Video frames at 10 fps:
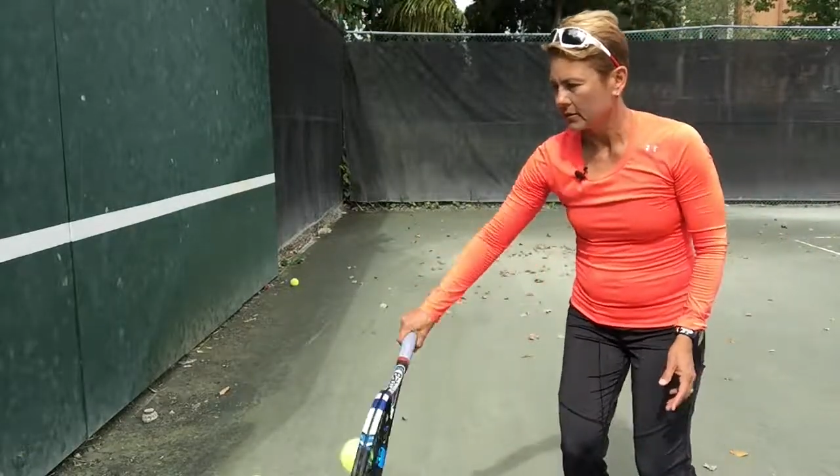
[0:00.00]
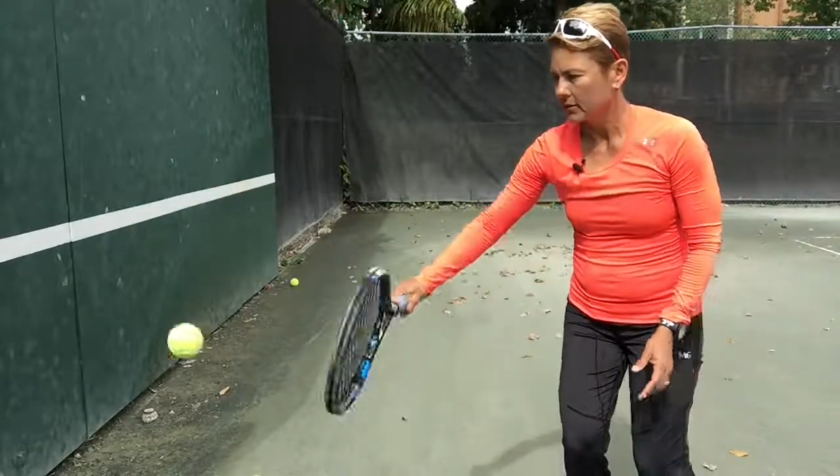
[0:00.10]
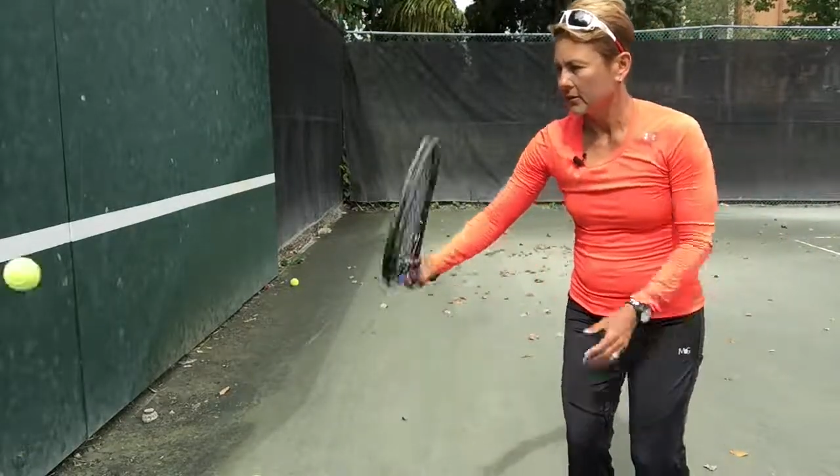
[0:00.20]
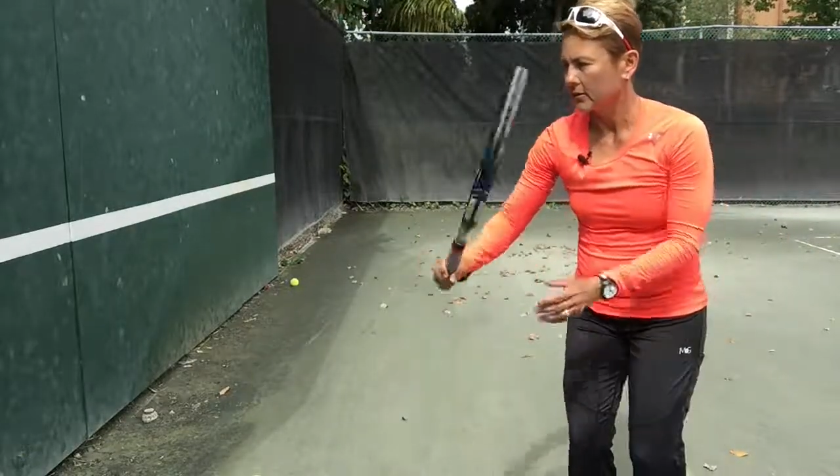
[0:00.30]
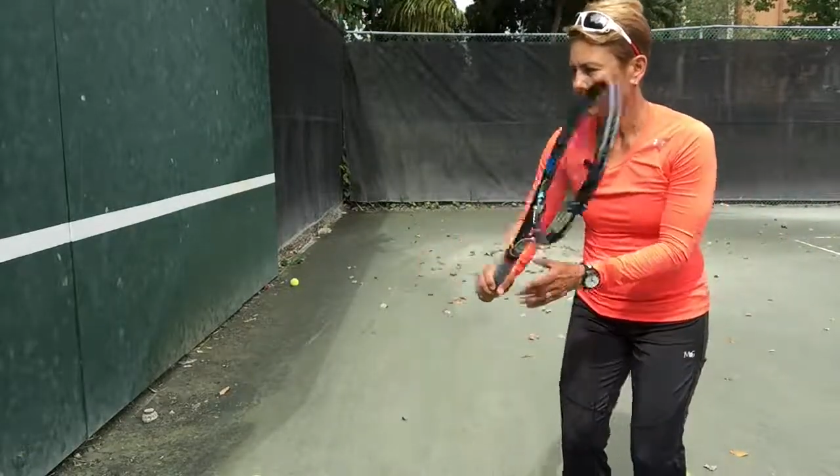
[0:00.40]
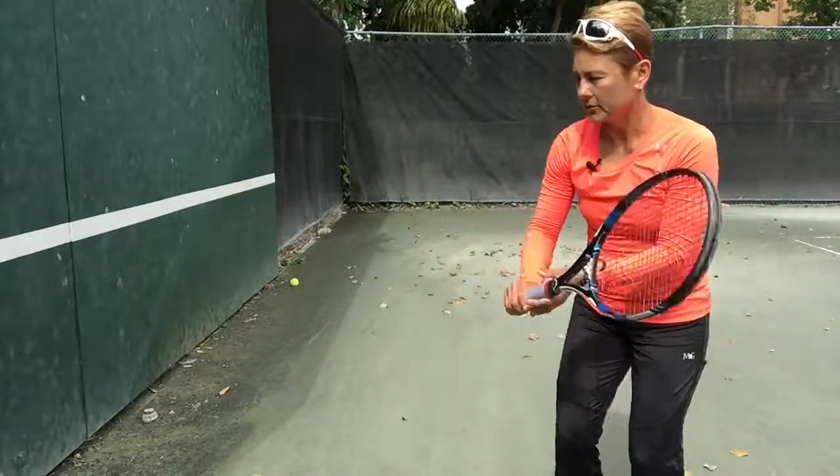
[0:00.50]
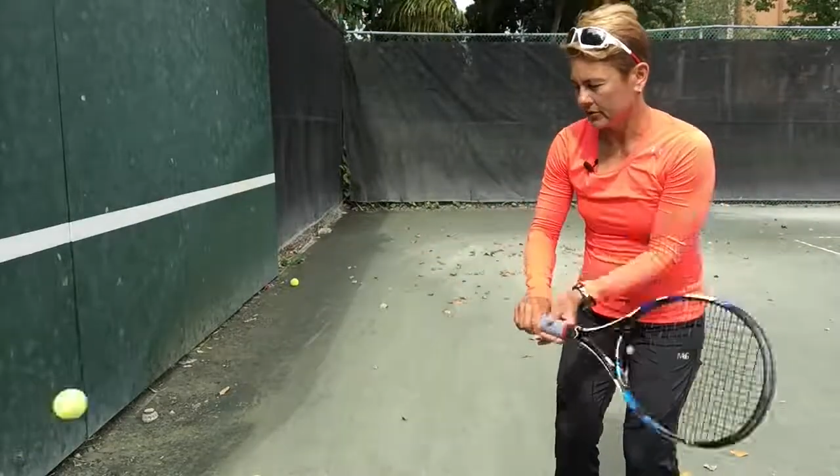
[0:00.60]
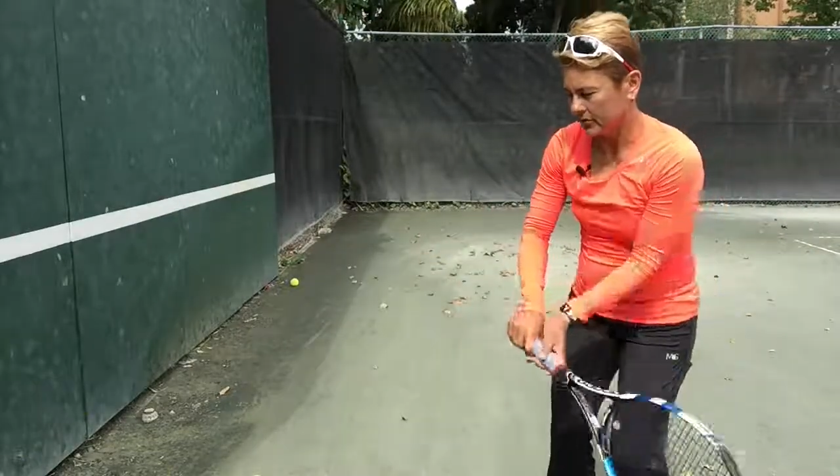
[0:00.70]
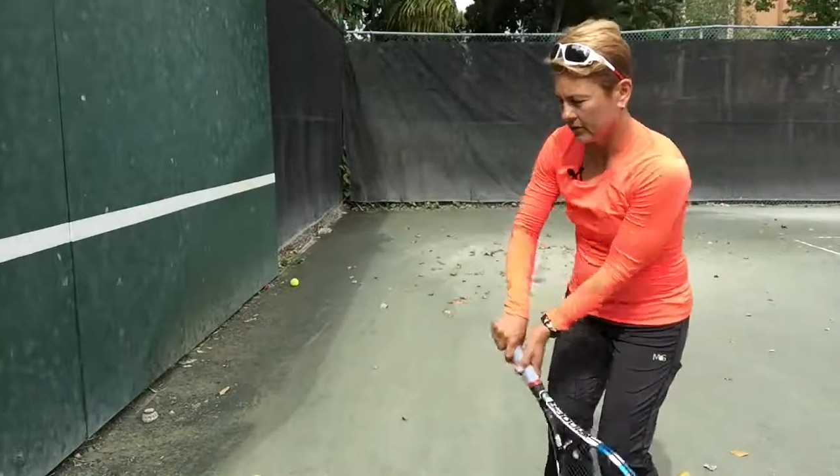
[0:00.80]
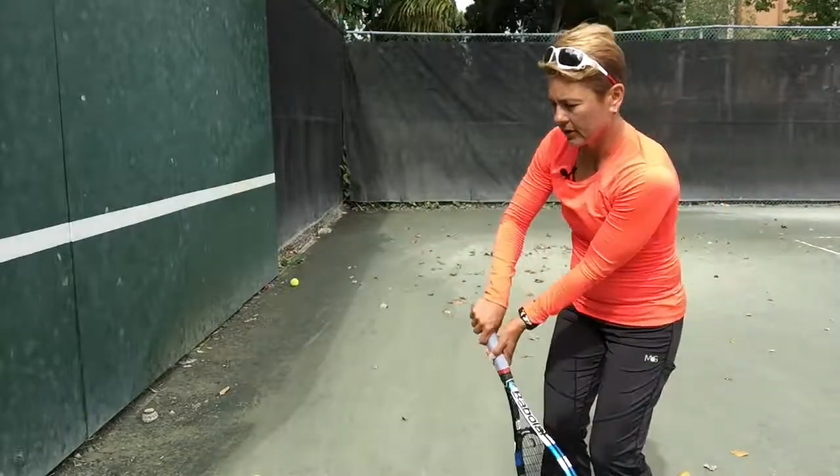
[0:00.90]
and with
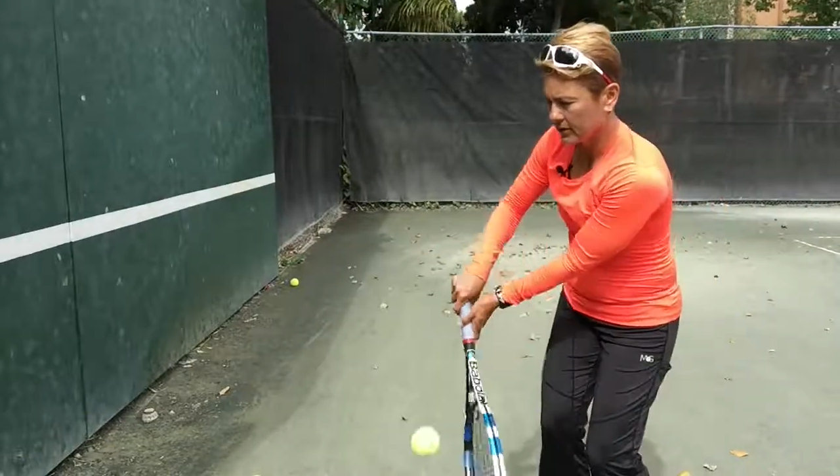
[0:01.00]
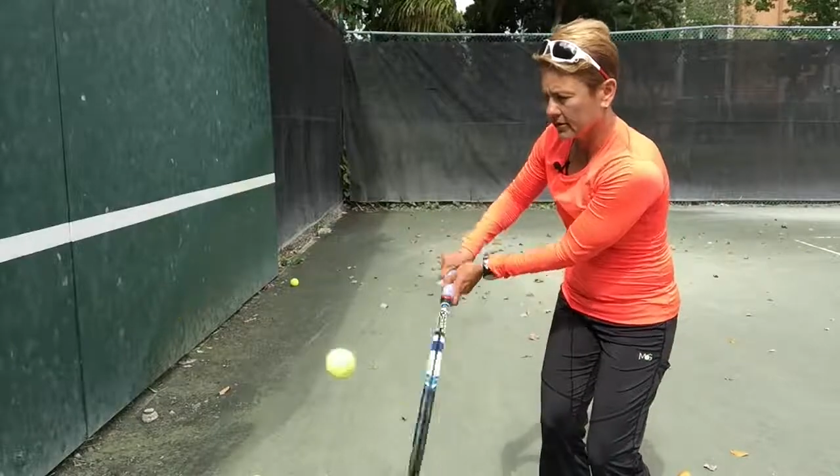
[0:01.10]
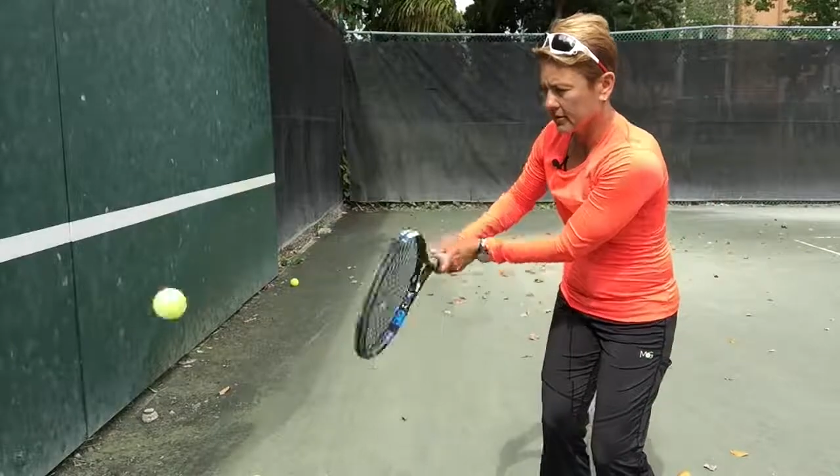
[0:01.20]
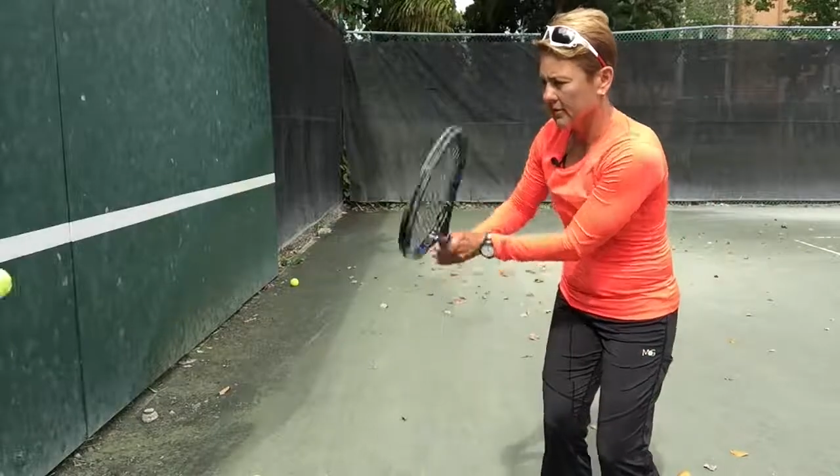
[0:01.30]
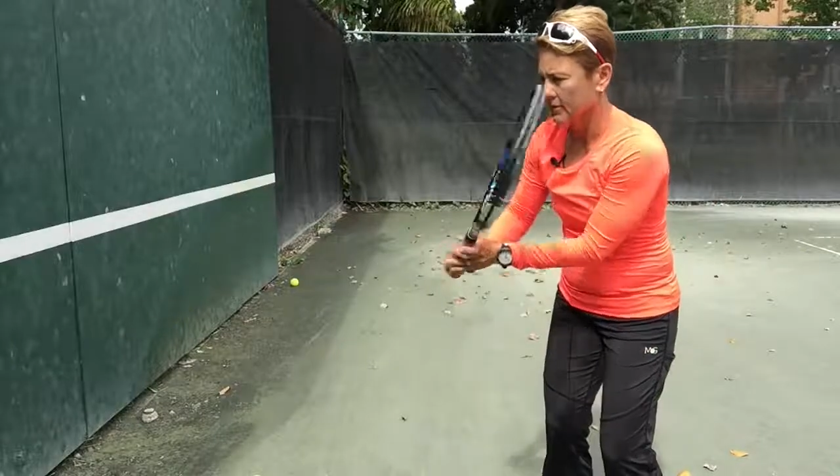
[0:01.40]
two hands.